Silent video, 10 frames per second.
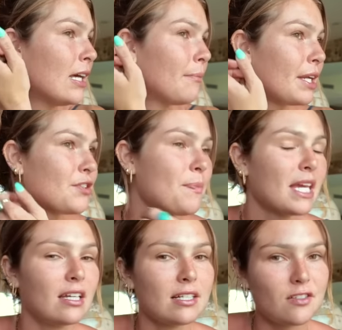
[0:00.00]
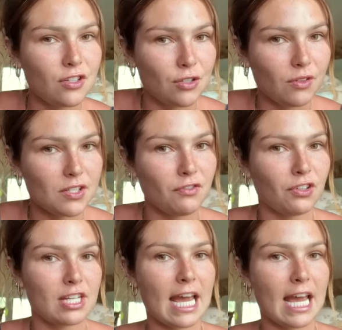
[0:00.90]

But he was making his to-do list for the